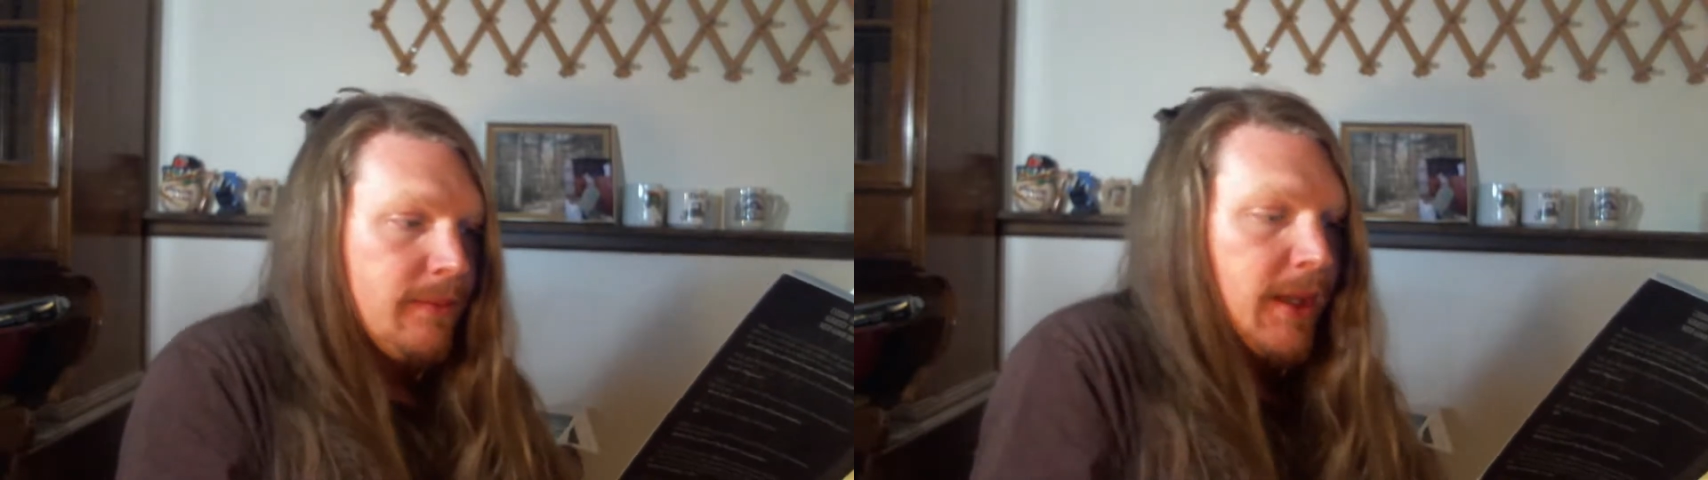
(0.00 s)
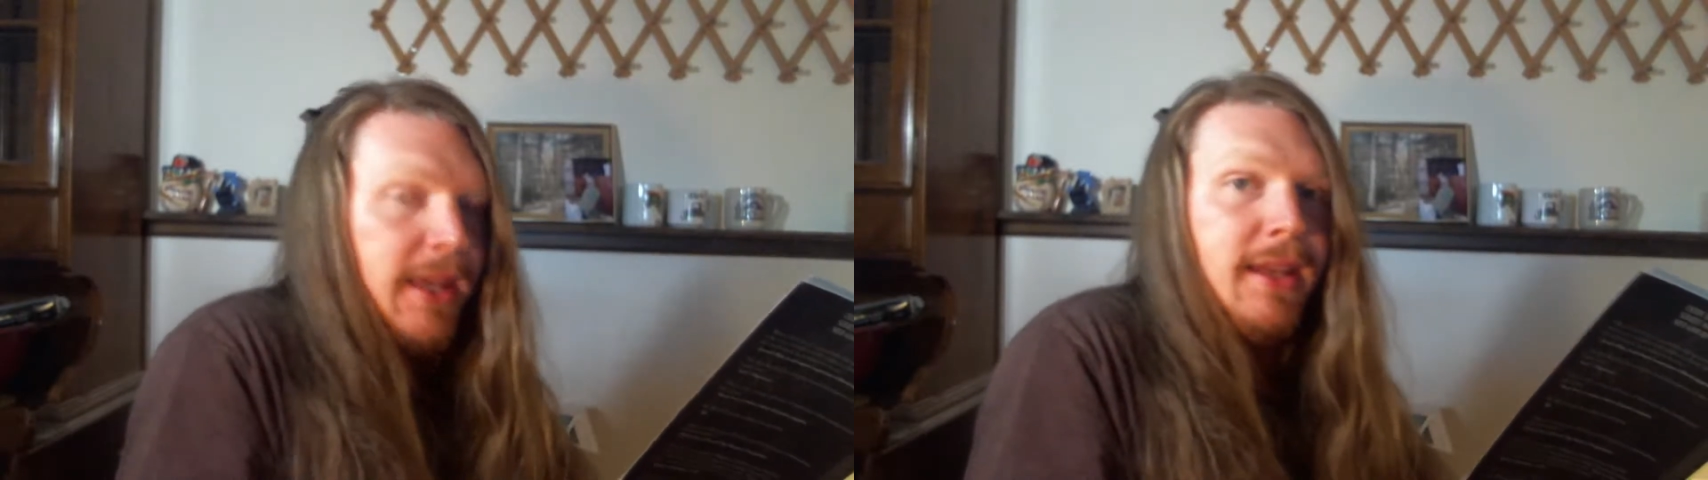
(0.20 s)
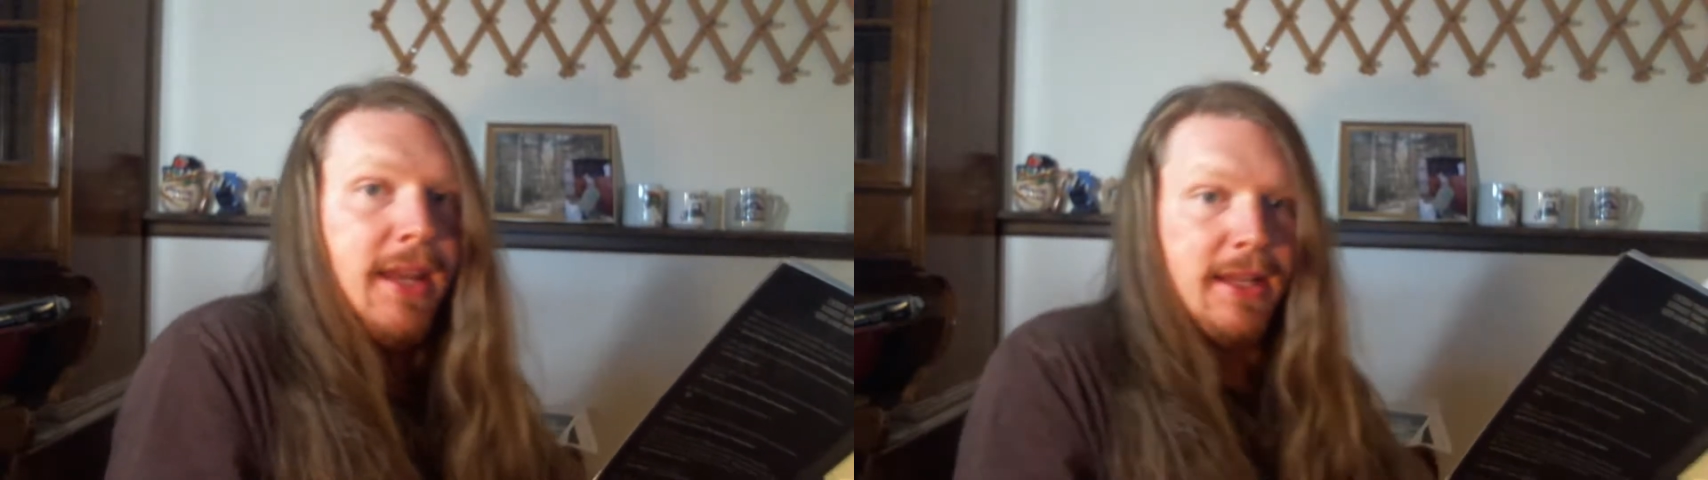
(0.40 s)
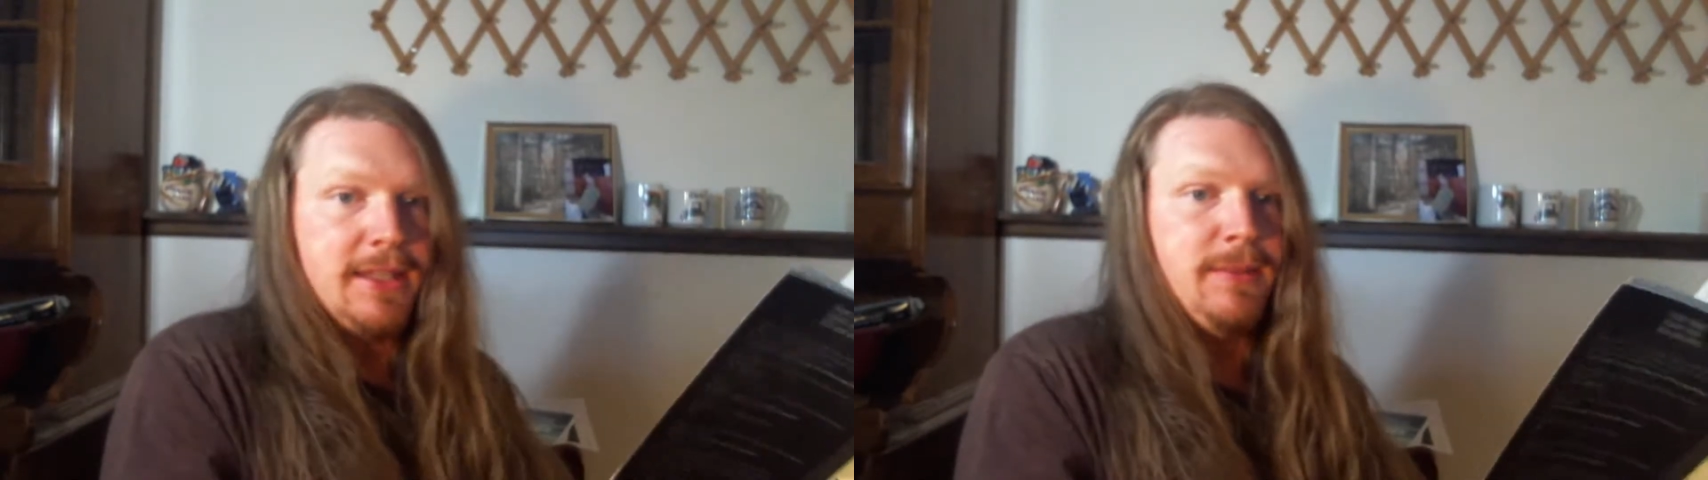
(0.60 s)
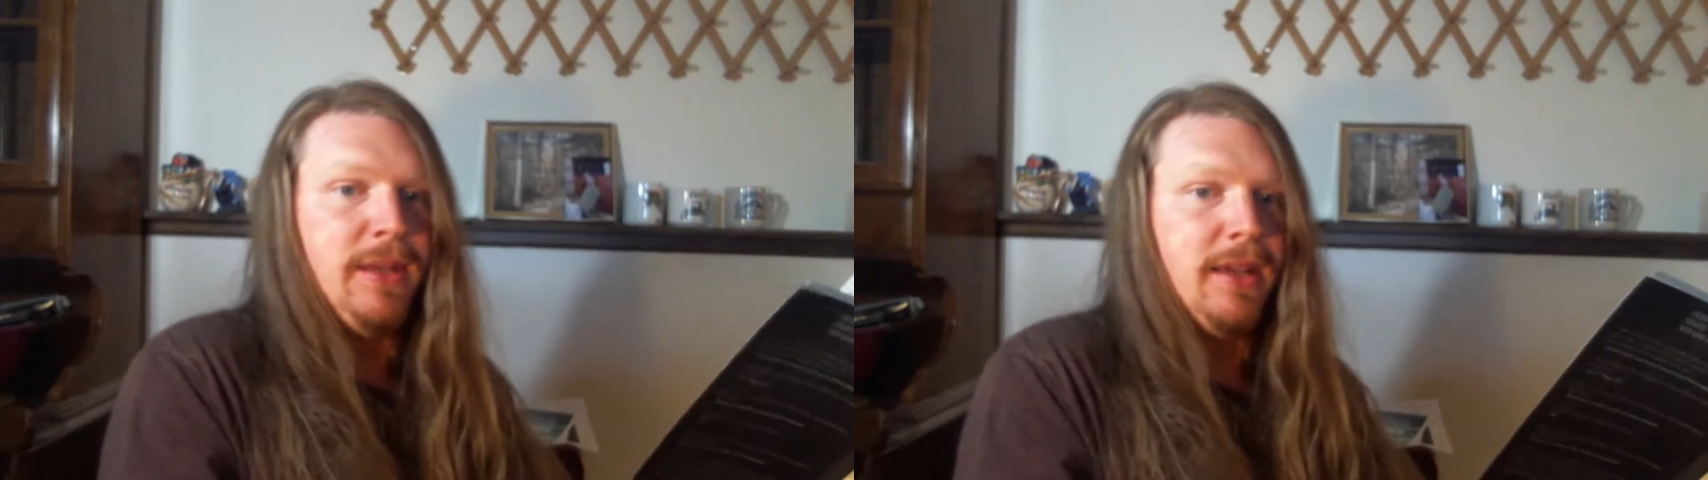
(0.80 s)
but he didn't
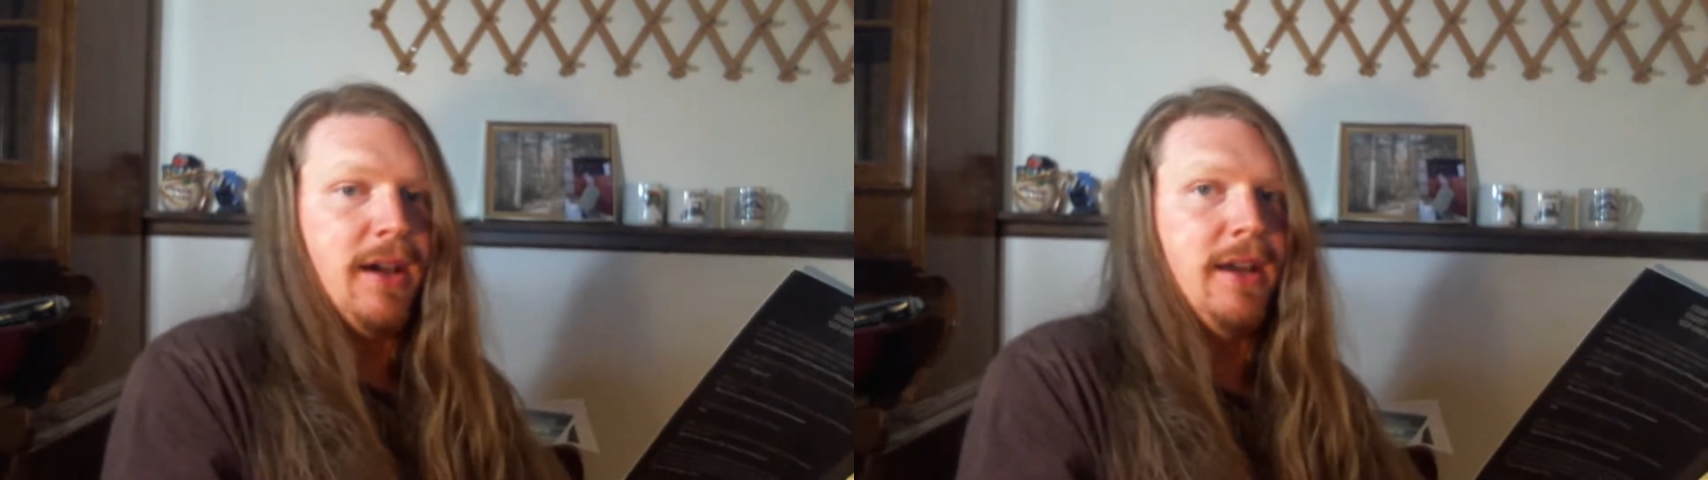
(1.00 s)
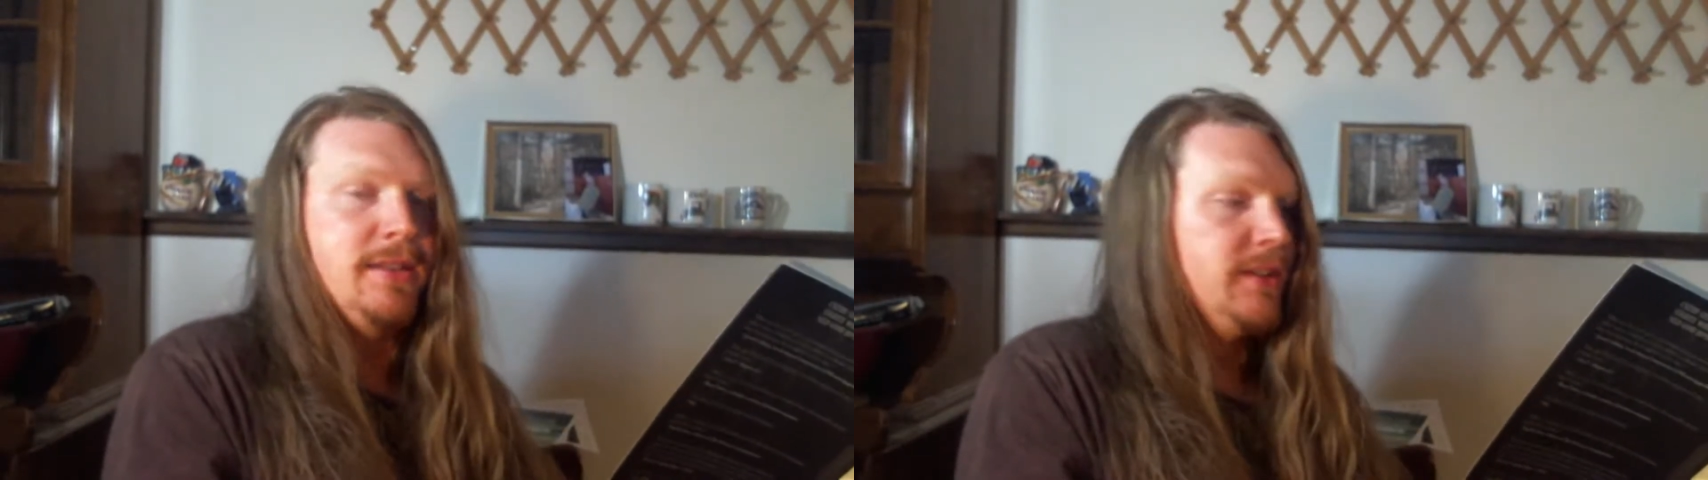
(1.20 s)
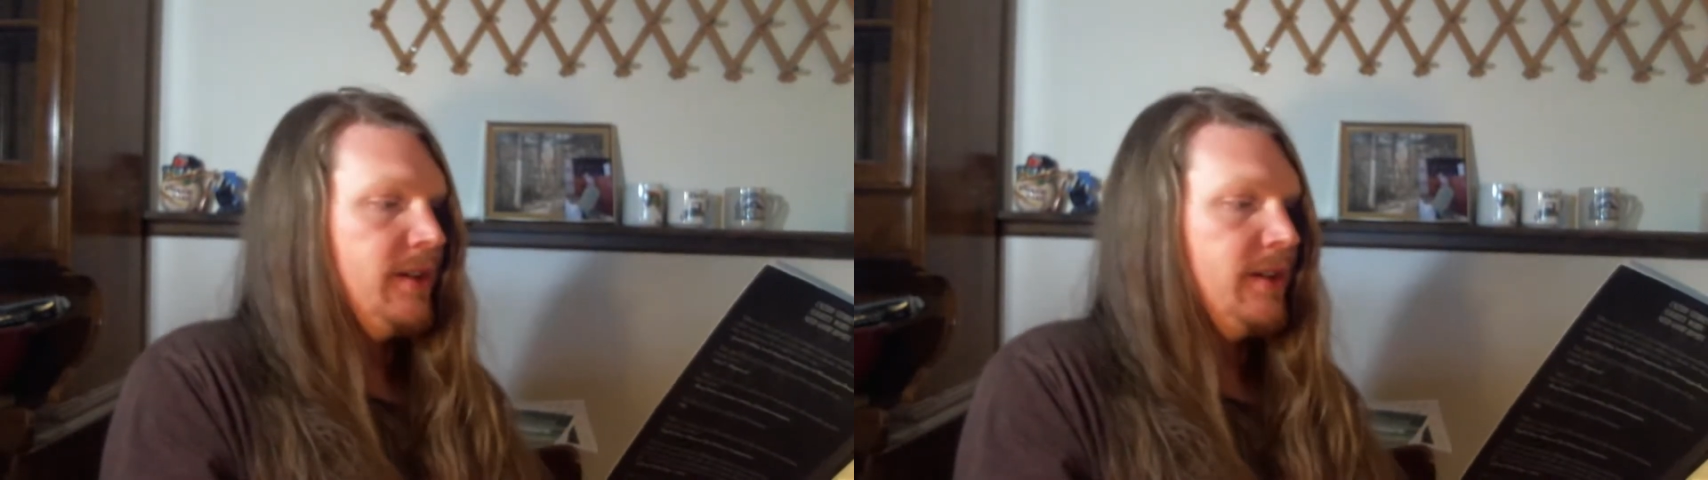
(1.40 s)
speak husk.